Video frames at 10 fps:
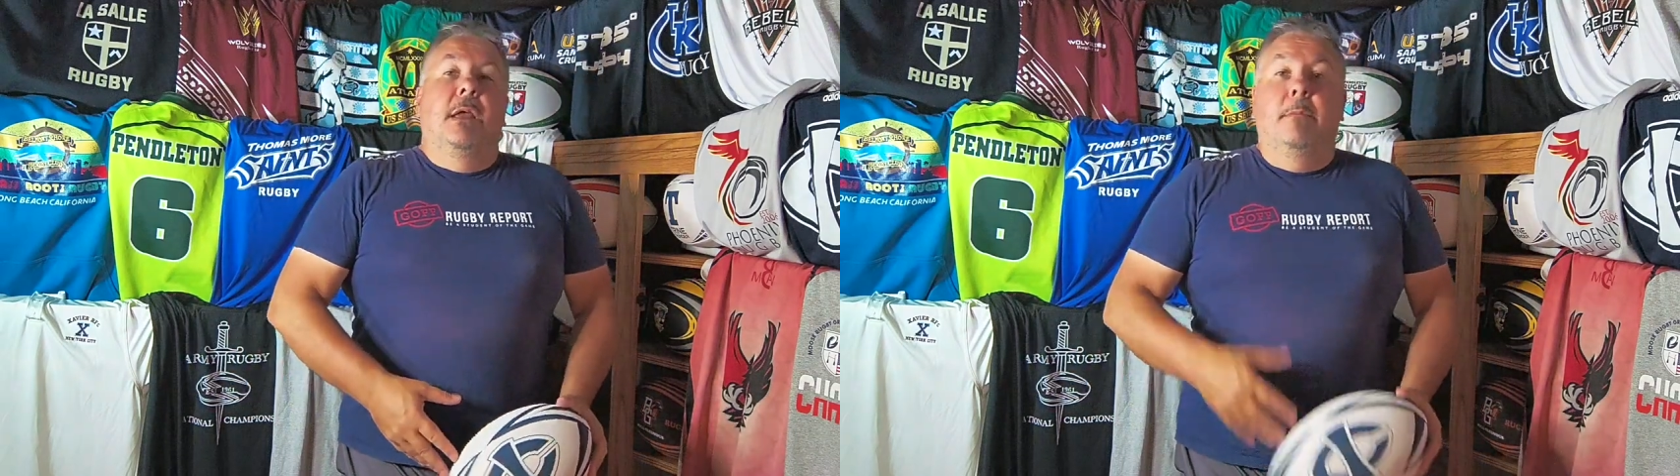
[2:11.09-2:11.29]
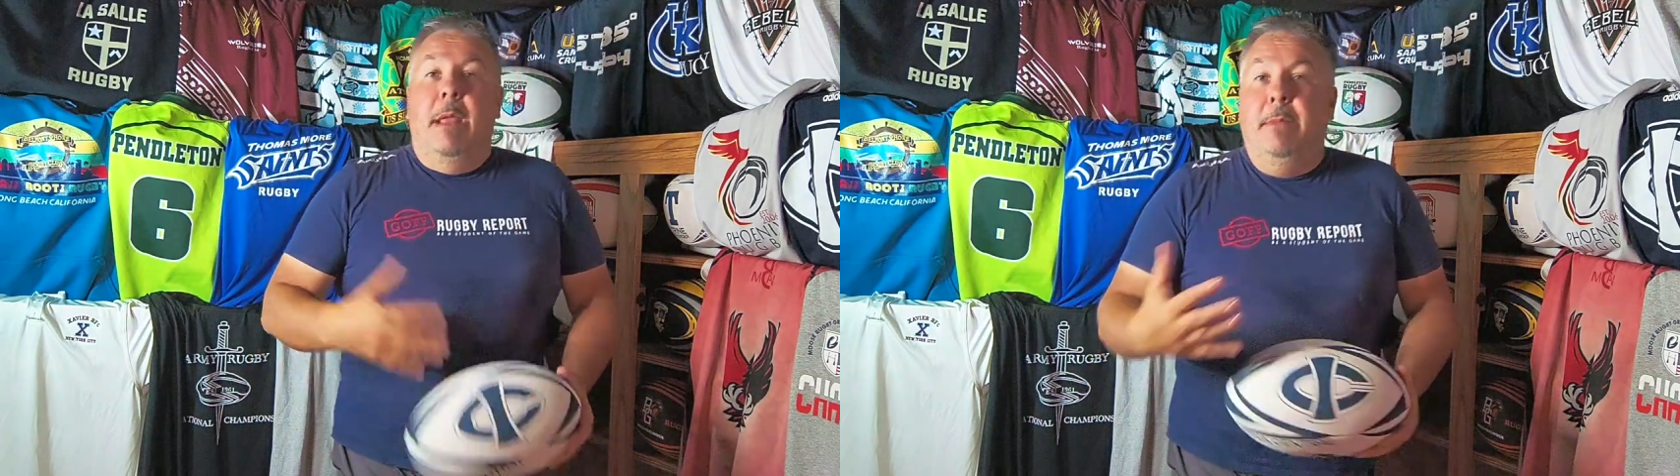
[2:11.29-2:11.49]

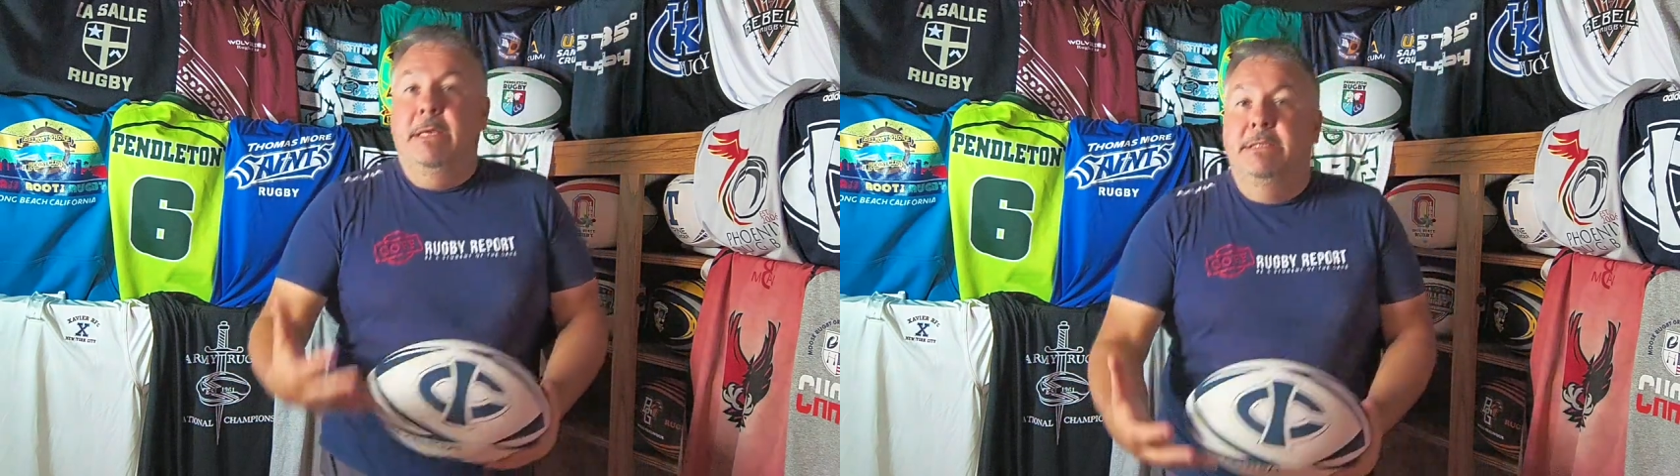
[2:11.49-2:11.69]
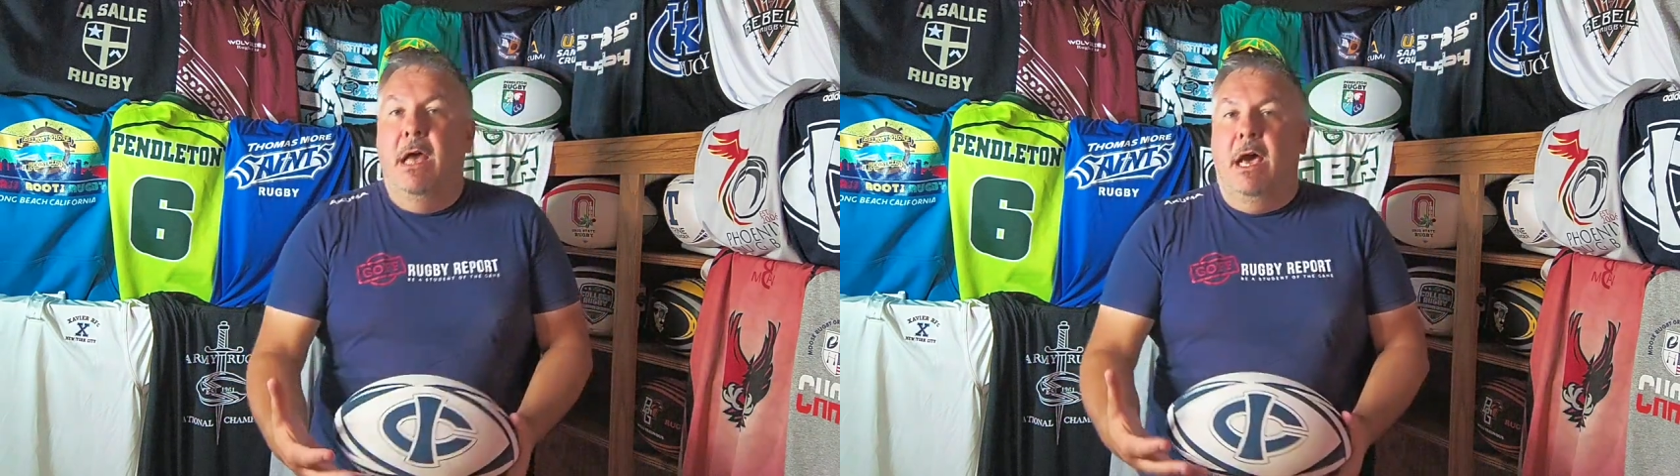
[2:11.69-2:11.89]
Maybe
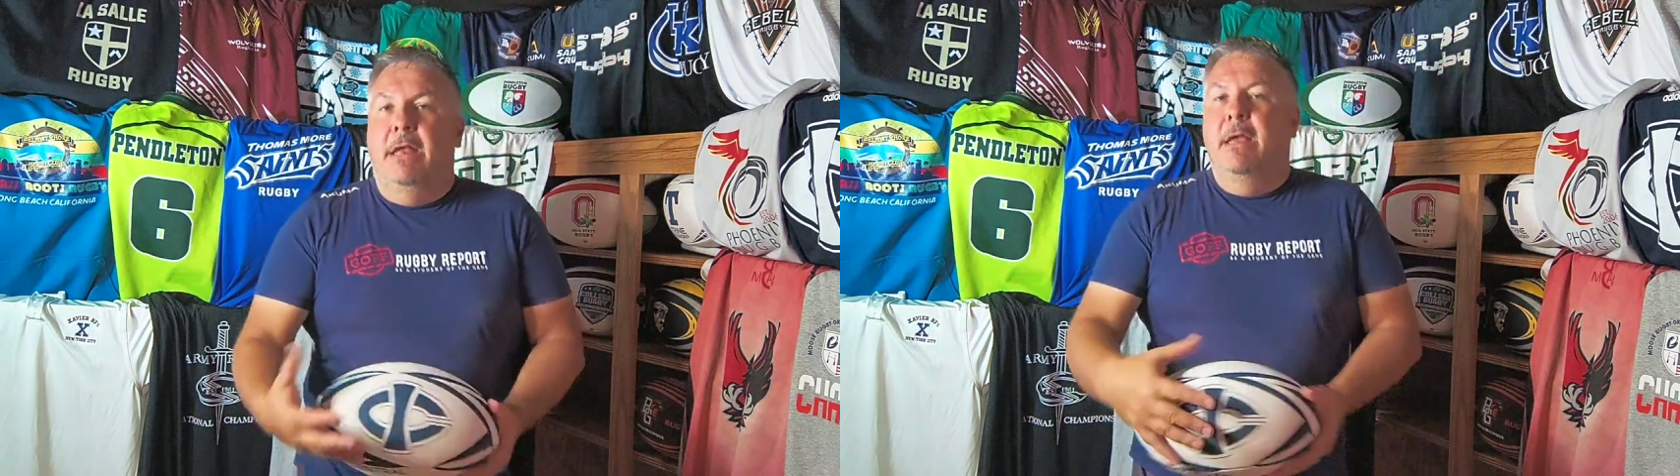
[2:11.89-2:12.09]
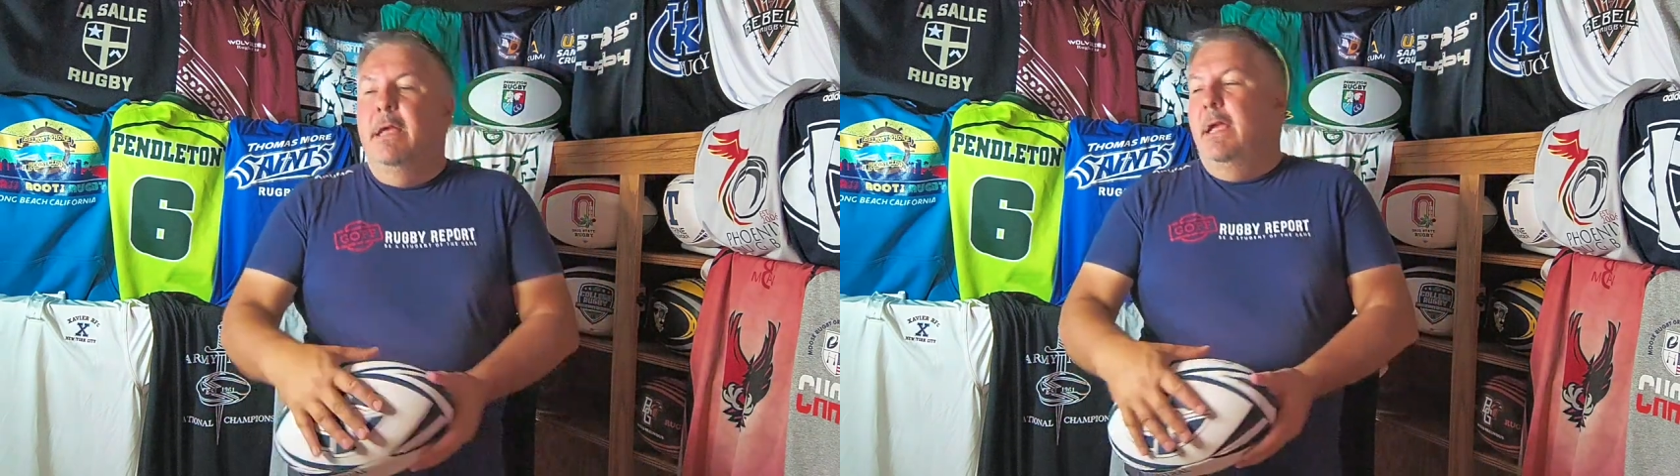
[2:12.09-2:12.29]
it's not.
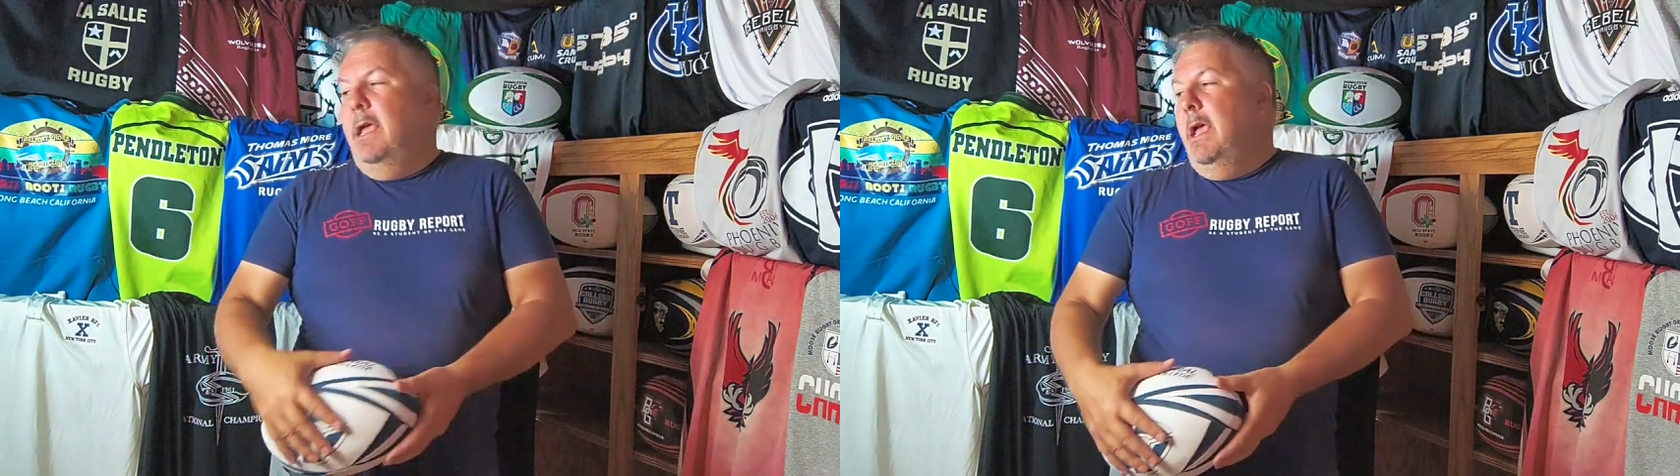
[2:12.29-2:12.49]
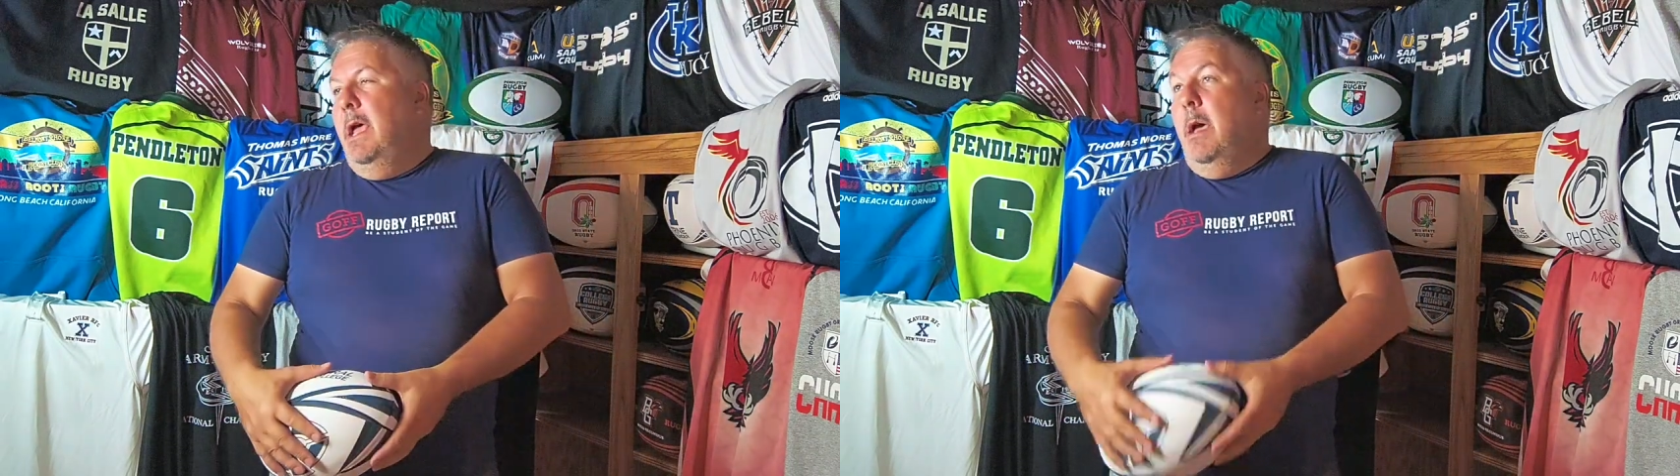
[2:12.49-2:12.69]

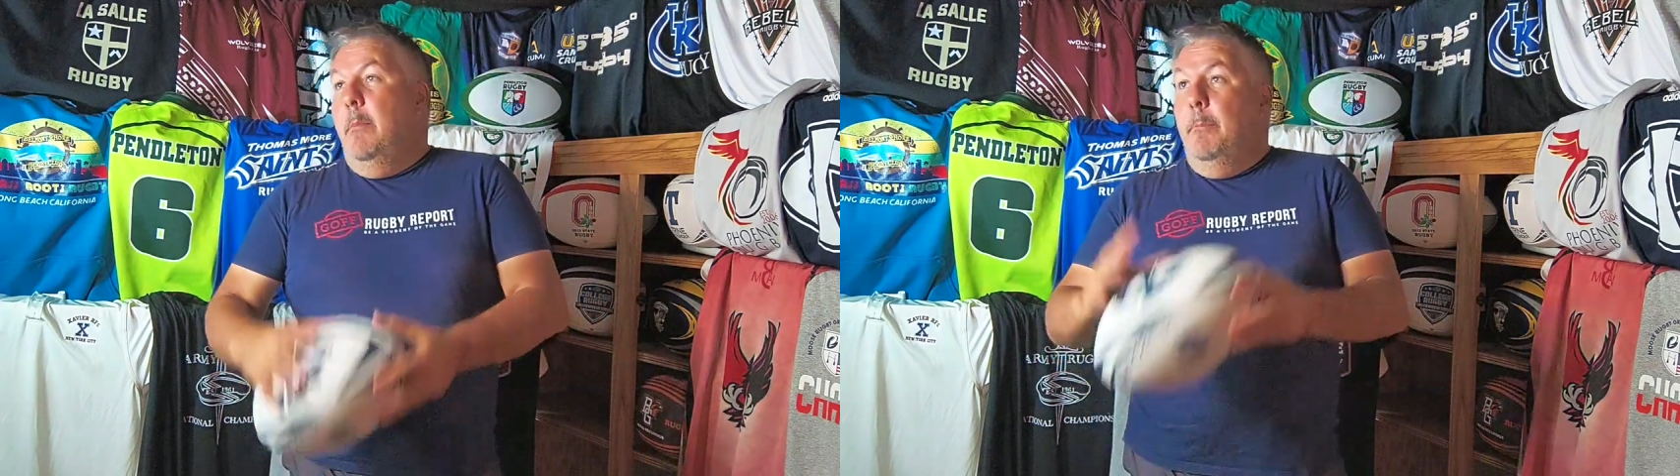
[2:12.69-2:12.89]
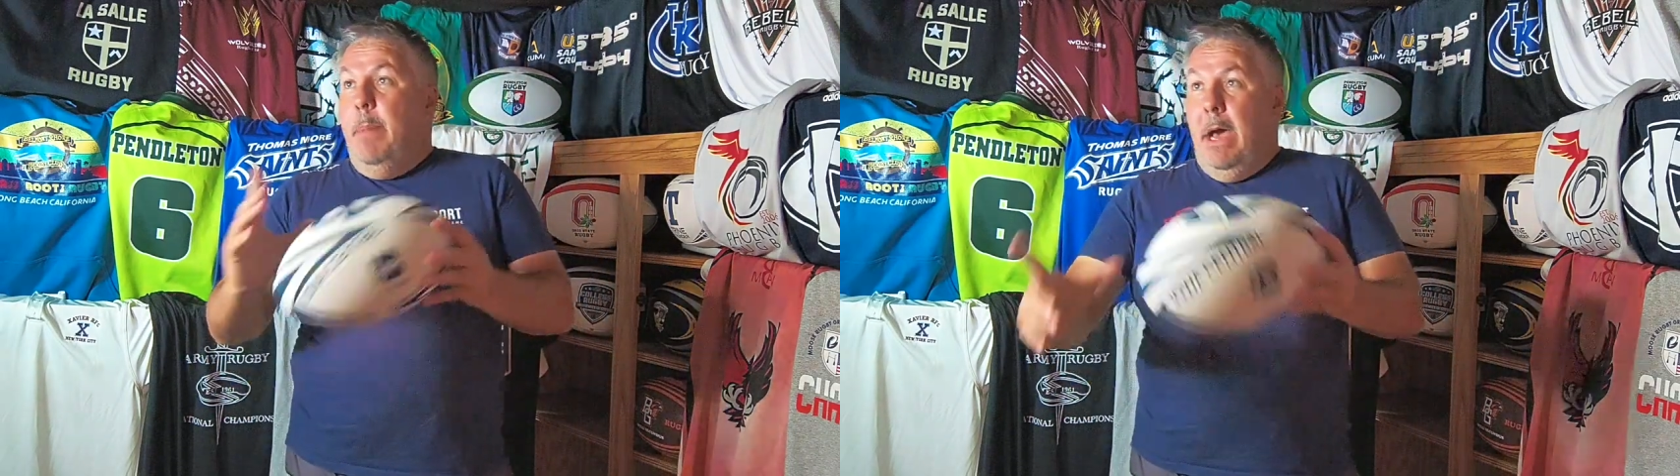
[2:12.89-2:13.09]

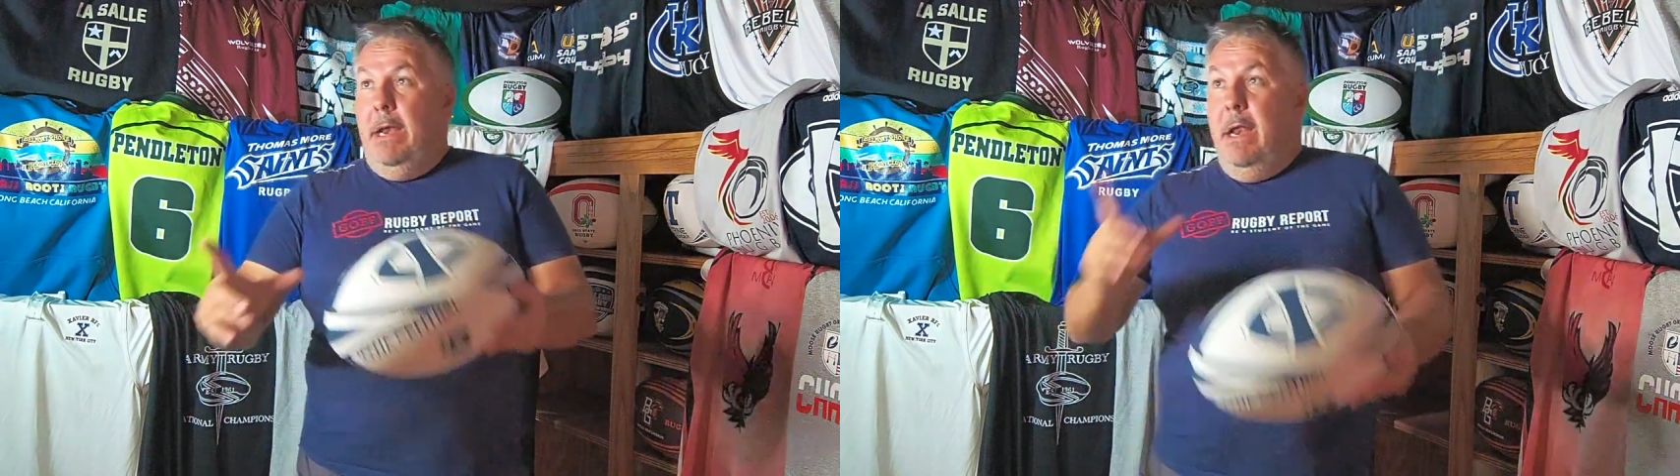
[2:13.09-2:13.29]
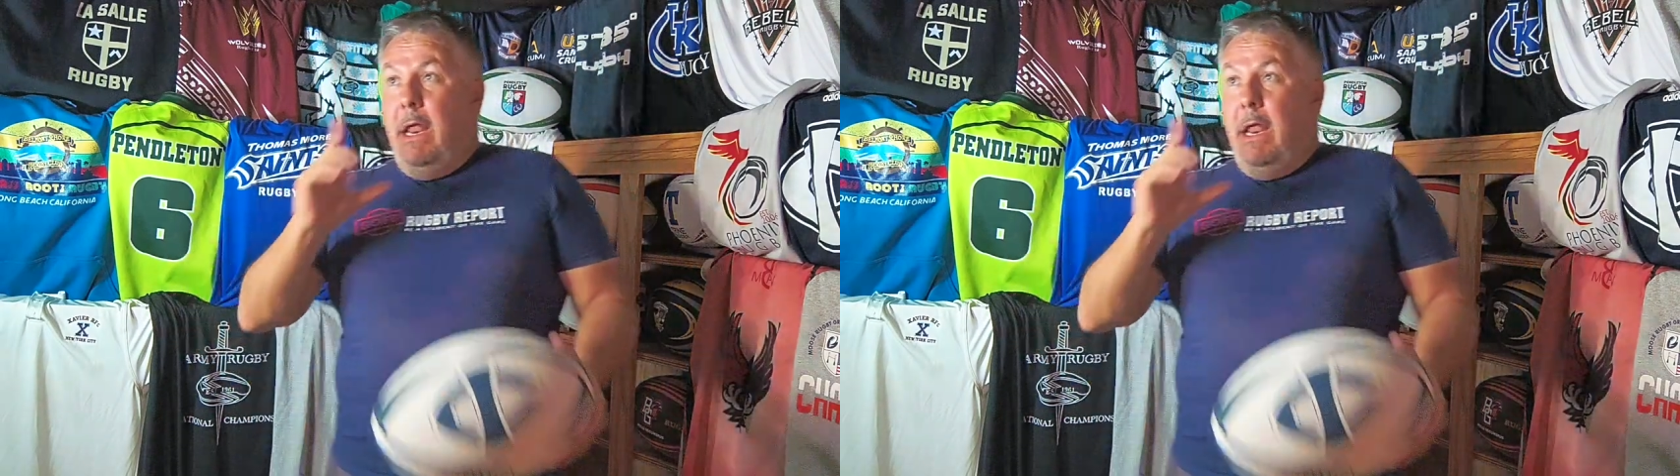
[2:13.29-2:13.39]
But